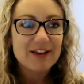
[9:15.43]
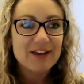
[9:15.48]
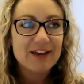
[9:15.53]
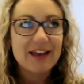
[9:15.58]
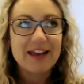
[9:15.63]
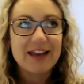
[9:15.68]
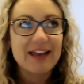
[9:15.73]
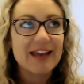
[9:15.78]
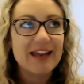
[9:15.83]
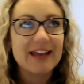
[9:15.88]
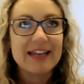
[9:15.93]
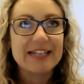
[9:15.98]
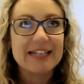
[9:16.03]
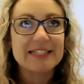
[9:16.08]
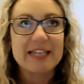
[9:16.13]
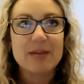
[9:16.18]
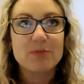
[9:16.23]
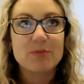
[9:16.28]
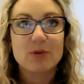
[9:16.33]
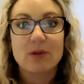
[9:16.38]

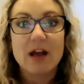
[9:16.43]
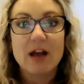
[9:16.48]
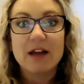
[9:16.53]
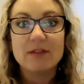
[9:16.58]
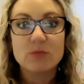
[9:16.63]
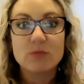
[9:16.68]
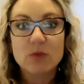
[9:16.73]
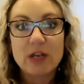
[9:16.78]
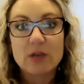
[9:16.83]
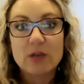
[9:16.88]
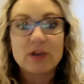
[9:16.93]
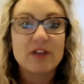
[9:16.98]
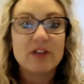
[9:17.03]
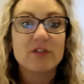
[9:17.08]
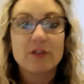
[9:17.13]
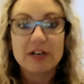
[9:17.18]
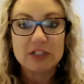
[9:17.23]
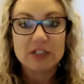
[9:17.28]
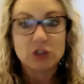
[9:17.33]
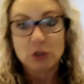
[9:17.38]
example, we're looking
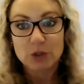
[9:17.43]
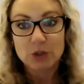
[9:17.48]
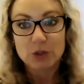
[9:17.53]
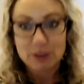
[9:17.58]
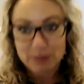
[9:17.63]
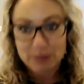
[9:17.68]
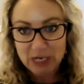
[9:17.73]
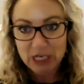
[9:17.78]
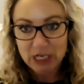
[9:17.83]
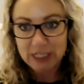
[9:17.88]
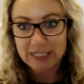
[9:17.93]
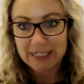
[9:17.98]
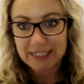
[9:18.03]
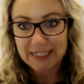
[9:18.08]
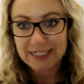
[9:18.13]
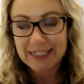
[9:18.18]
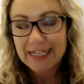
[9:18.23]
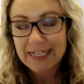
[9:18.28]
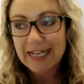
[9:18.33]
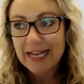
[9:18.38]
for a junior marketer